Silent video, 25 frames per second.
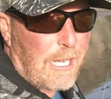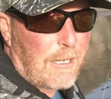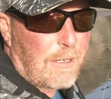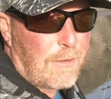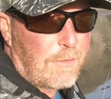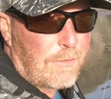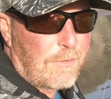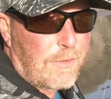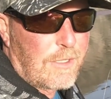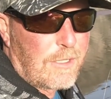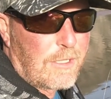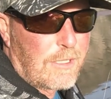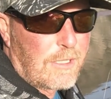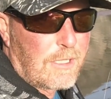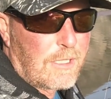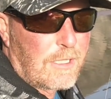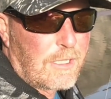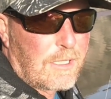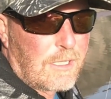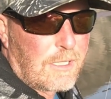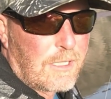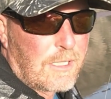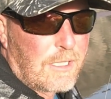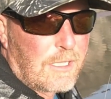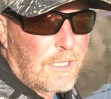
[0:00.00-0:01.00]
out of
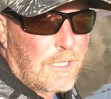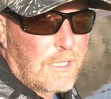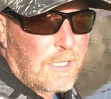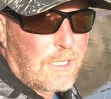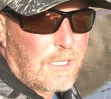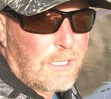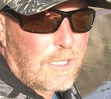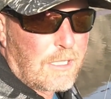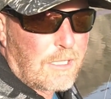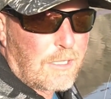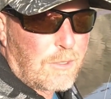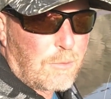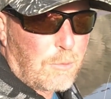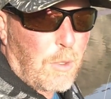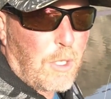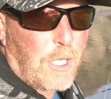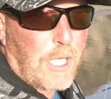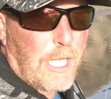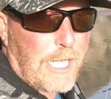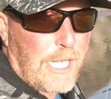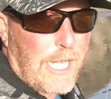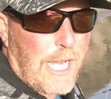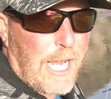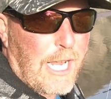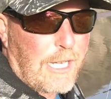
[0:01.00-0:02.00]

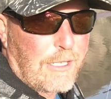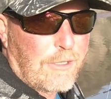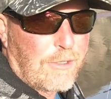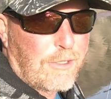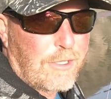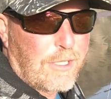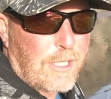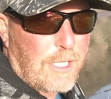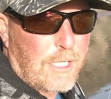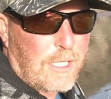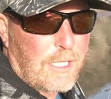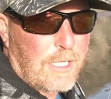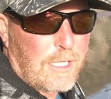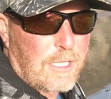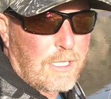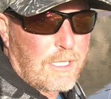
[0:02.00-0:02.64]
Swollen Anderson.